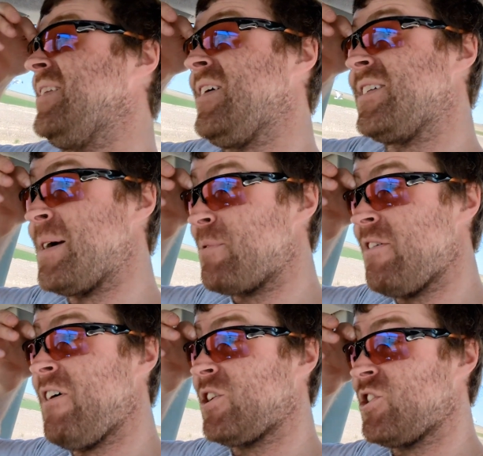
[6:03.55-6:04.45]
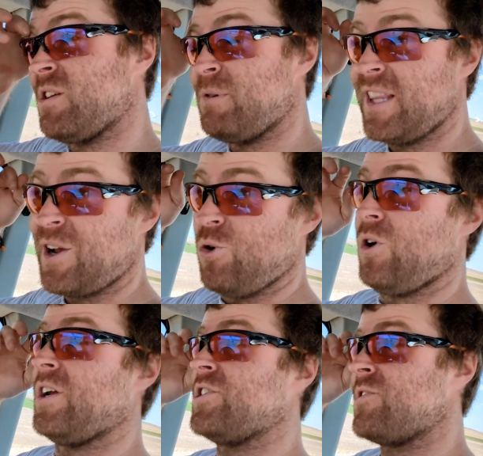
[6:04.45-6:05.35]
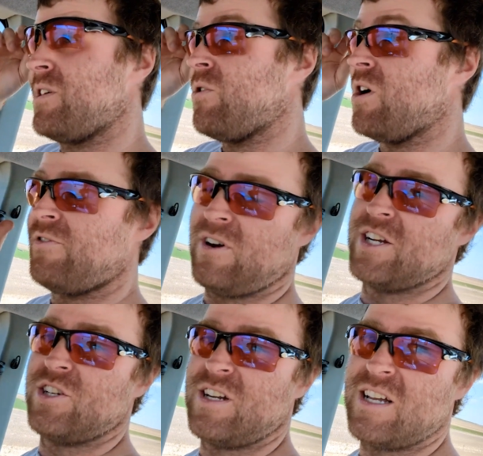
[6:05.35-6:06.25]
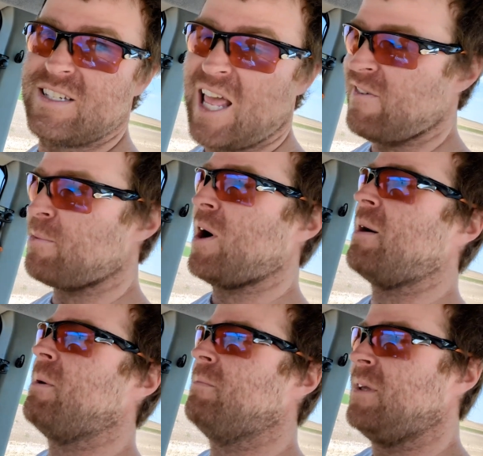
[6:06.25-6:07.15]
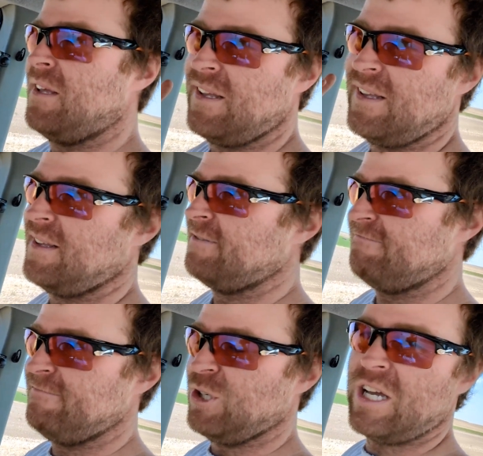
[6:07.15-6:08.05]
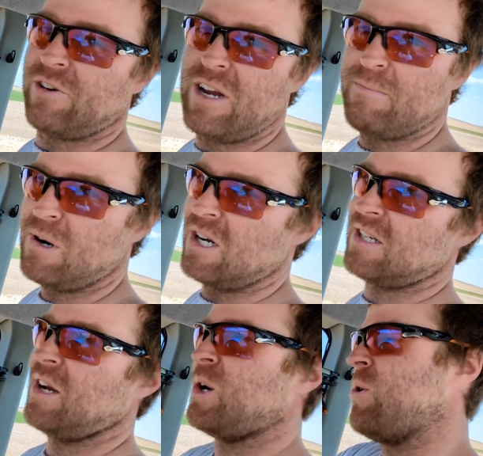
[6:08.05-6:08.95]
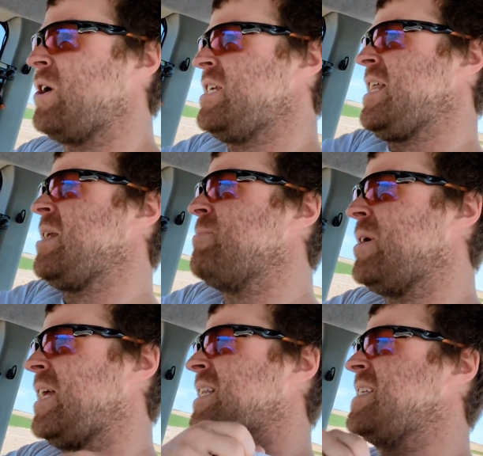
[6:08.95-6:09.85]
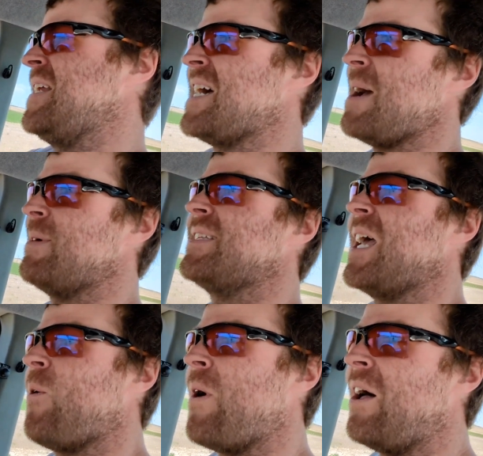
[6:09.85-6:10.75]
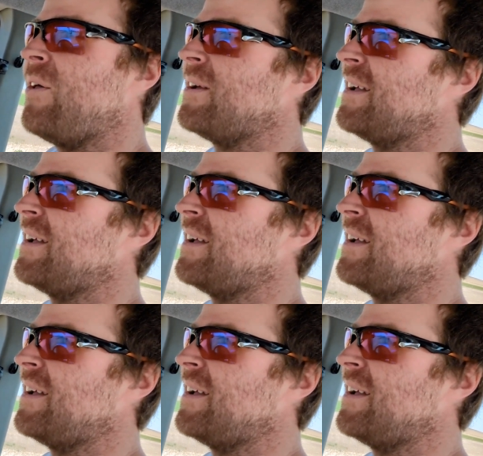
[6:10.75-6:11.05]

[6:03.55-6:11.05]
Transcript: their temporary fixes to put that coolant conditioner in, or if your engine does have a problem, you'll get reimbursed under warranty then. But at the same time, it's like, well,